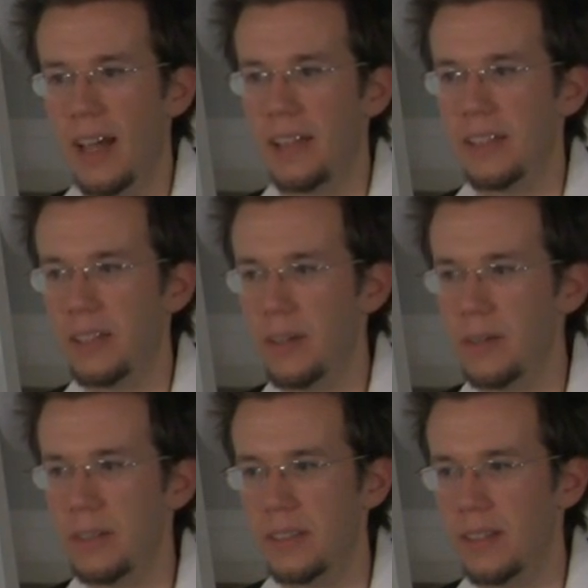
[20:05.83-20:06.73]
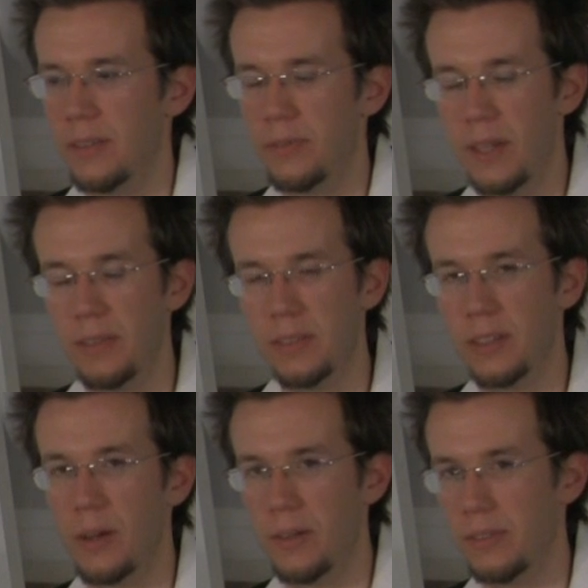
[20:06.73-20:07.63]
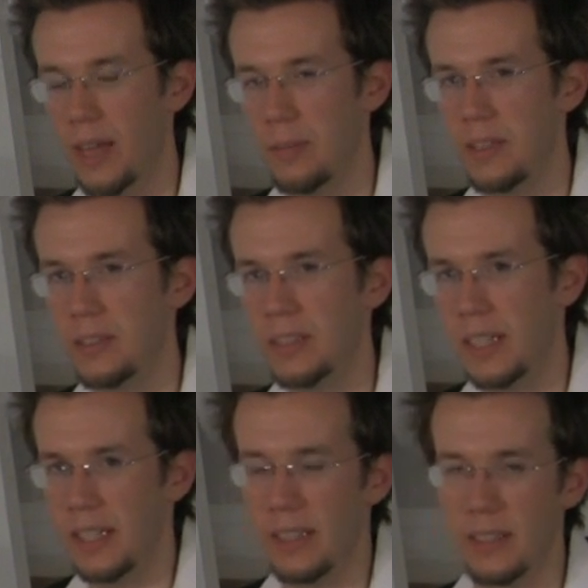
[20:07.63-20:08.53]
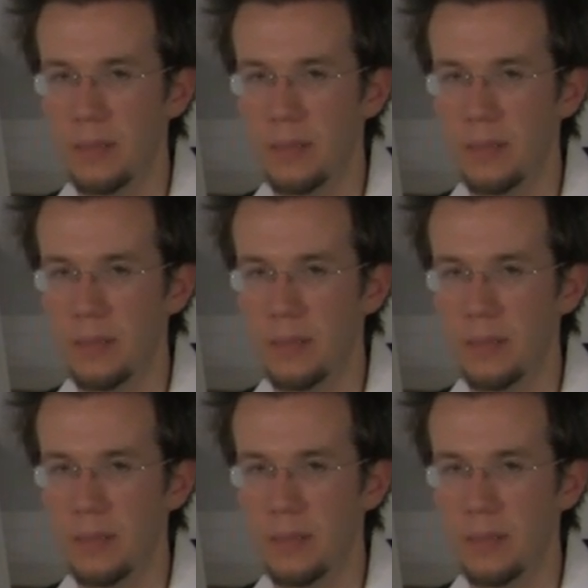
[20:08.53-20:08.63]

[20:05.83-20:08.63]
and then go into the 5th note of that major scale,